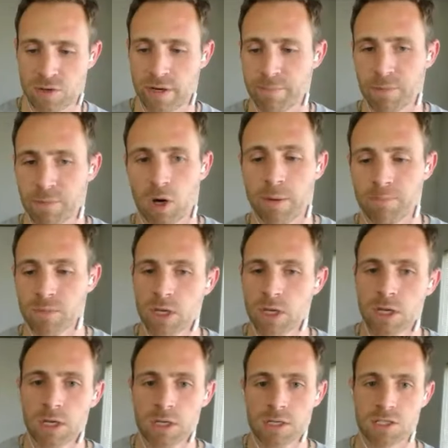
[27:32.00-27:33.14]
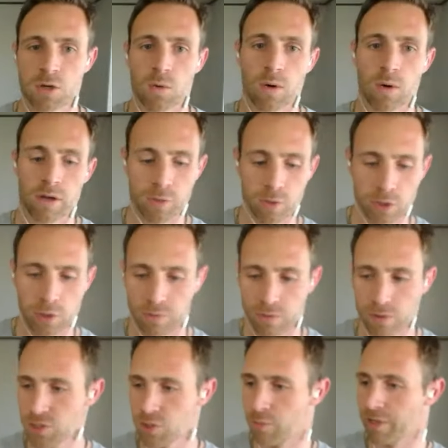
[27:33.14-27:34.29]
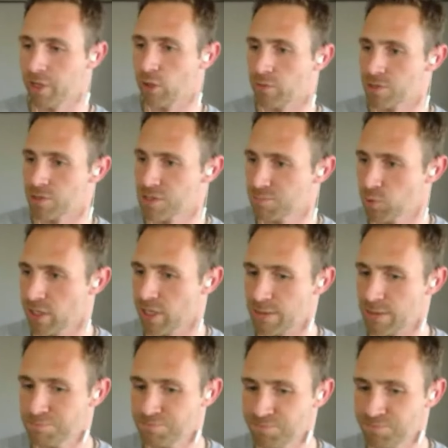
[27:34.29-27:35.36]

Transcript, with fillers: right. All right. So uh, you want to go first? You want me to go first? What do you got?